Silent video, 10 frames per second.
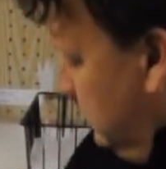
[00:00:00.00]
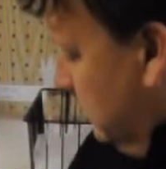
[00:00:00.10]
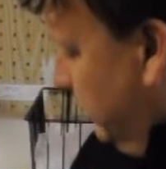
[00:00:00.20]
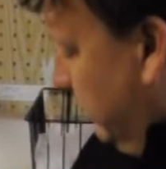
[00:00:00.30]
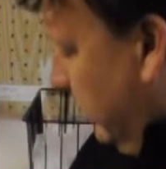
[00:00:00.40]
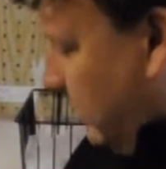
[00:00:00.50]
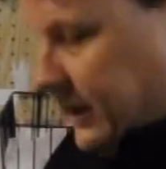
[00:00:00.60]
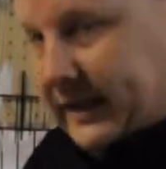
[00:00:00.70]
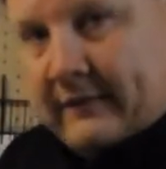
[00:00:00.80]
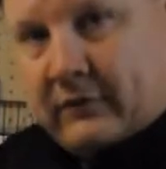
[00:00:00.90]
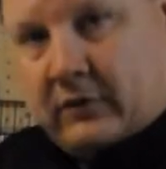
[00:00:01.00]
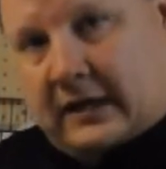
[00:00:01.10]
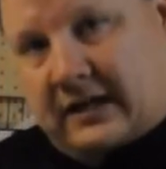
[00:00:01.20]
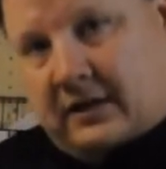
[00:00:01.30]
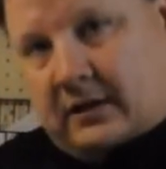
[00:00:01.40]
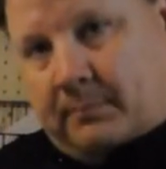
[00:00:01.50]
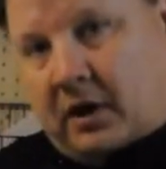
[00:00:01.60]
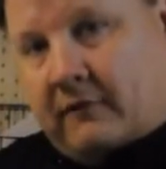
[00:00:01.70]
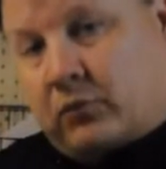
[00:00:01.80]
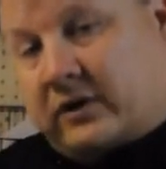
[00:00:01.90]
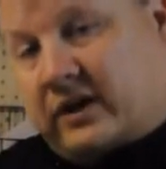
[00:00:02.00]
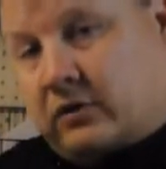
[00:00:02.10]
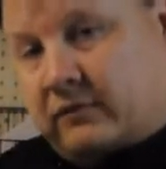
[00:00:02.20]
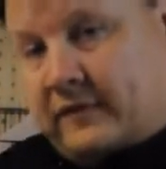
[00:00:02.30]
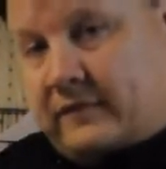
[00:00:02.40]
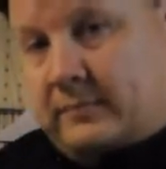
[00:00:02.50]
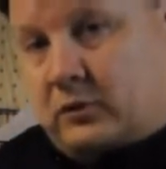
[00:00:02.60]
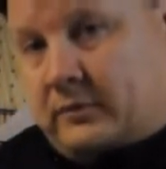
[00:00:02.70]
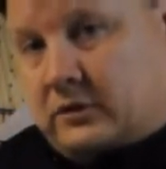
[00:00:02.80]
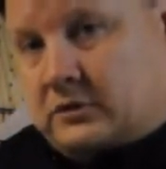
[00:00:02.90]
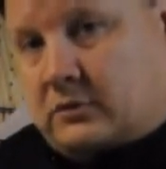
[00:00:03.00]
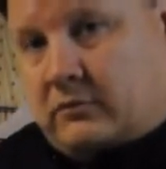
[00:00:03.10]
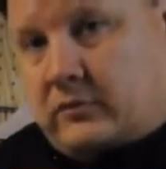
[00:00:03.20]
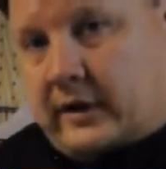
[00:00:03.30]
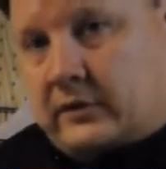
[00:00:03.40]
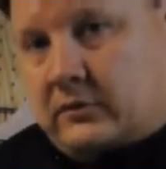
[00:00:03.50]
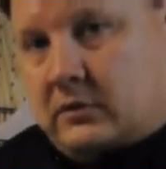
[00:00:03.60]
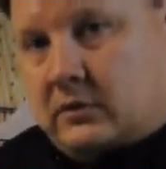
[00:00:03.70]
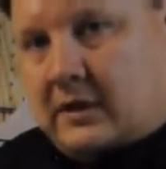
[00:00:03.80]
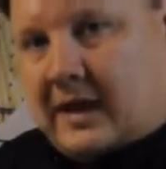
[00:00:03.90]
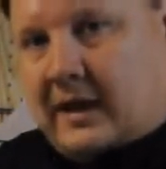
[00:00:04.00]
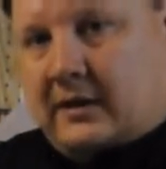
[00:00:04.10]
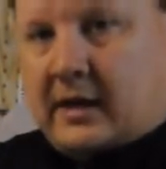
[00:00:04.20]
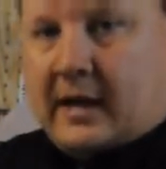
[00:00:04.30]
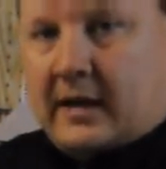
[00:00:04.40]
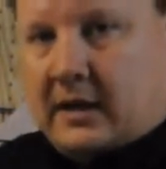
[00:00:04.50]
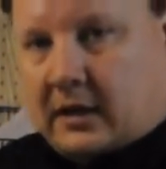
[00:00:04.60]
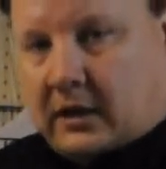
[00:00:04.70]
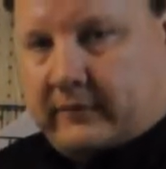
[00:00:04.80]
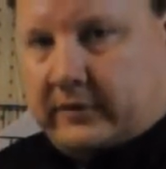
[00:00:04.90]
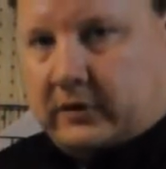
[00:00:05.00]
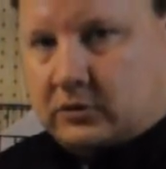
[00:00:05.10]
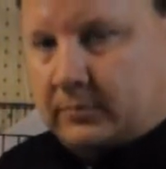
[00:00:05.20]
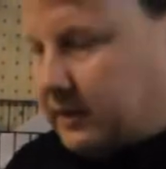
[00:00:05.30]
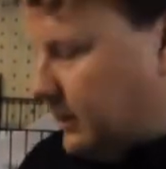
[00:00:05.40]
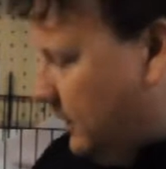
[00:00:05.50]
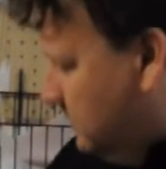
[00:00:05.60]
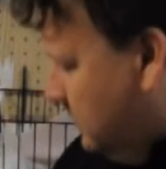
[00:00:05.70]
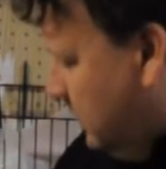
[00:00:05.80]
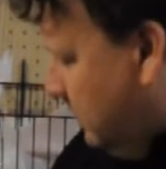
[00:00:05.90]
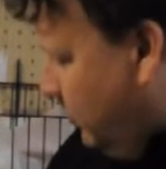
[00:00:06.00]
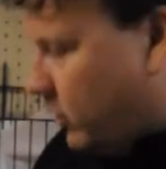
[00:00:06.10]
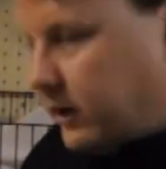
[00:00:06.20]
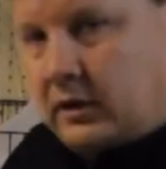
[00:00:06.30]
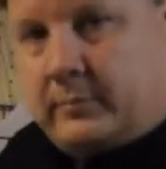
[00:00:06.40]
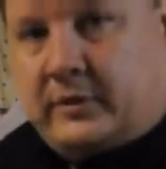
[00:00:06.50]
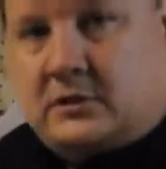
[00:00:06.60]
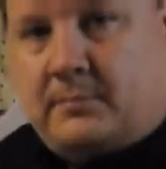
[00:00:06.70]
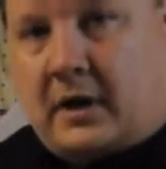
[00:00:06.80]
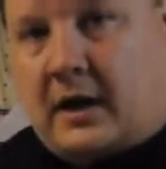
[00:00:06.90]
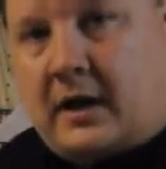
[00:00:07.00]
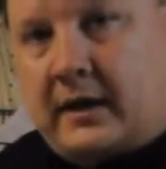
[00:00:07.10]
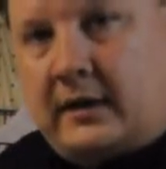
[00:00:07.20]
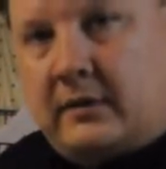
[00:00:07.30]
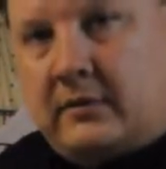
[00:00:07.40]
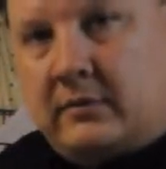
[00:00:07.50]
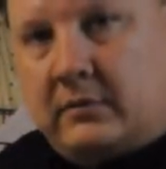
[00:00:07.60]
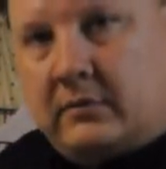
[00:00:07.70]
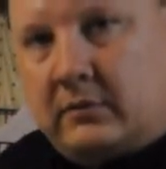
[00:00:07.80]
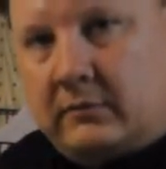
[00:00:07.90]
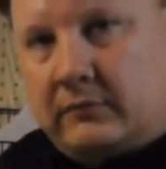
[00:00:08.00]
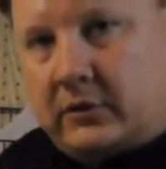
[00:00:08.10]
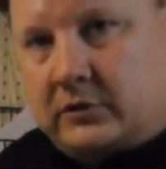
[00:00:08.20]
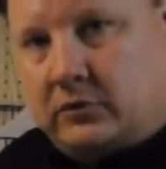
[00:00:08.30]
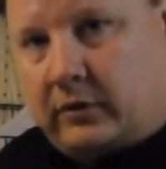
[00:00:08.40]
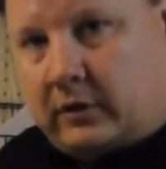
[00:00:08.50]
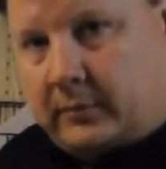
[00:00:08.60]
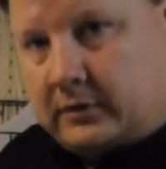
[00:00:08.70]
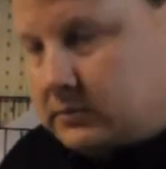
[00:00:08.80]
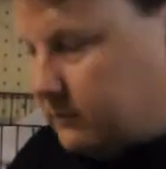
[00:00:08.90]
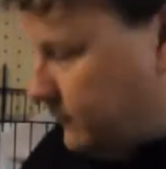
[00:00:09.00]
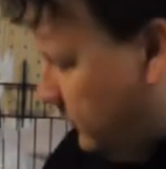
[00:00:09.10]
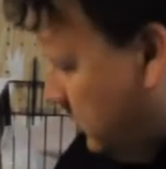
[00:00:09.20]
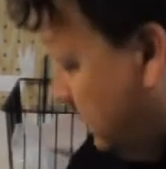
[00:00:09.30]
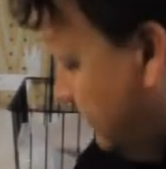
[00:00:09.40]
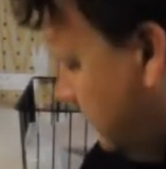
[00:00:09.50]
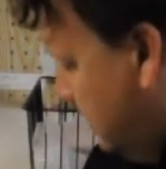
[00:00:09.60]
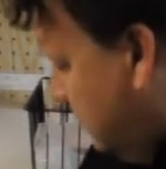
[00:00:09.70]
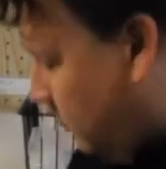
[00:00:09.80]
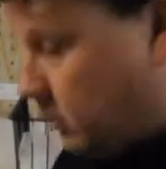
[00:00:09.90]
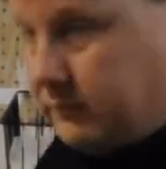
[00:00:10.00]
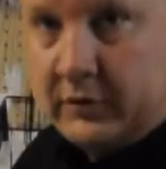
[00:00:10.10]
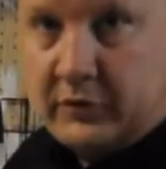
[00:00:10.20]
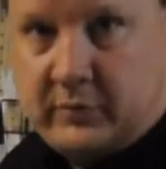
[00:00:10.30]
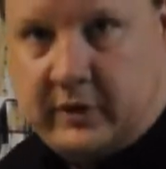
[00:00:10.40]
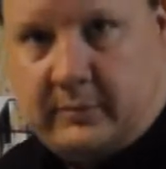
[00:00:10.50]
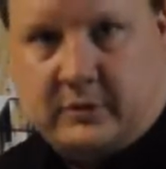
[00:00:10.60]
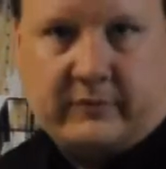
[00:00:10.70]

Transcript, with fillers: So we'd recommend that for anything above 150 millimeters in a refractor and any kind of telescope that has more elements behind the front two elements, or front three elements